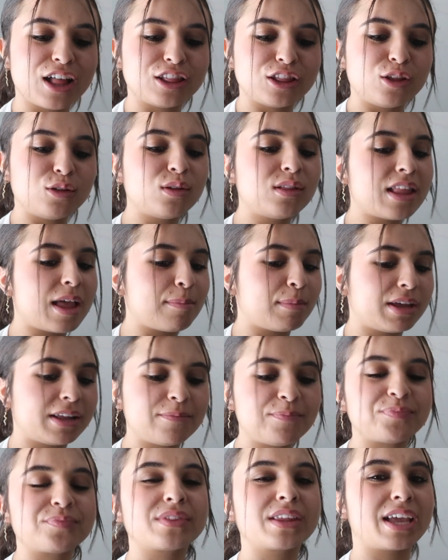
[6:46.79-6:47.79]

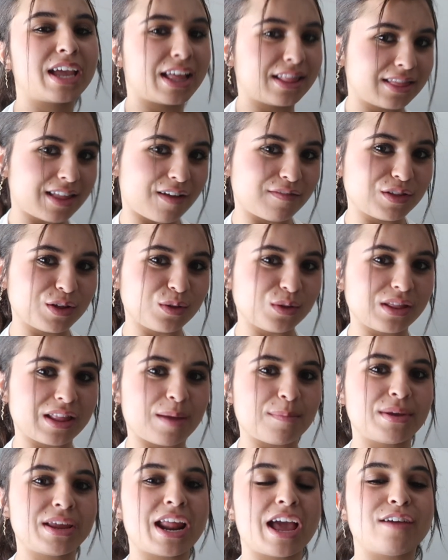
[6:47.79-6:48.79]
Lululemon, I love
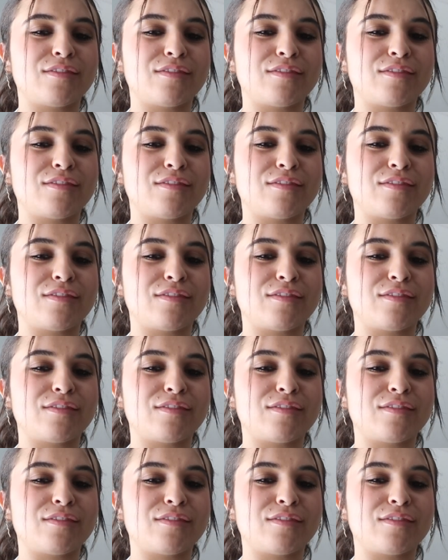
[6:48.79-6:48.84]
Lululemon.